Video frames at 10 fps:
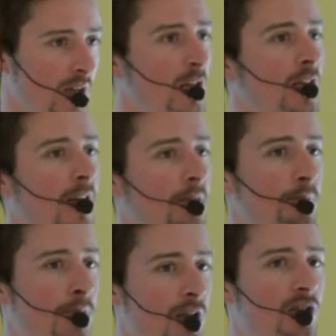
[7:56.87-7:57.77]
you
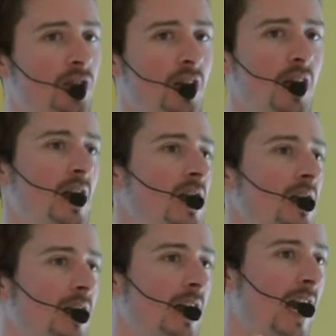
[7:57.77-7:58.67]
can pitch
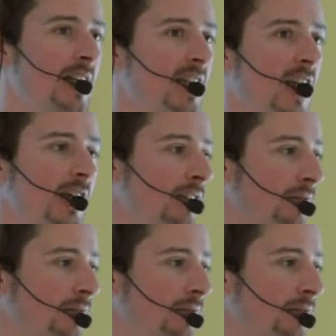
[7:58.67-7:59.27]
an idea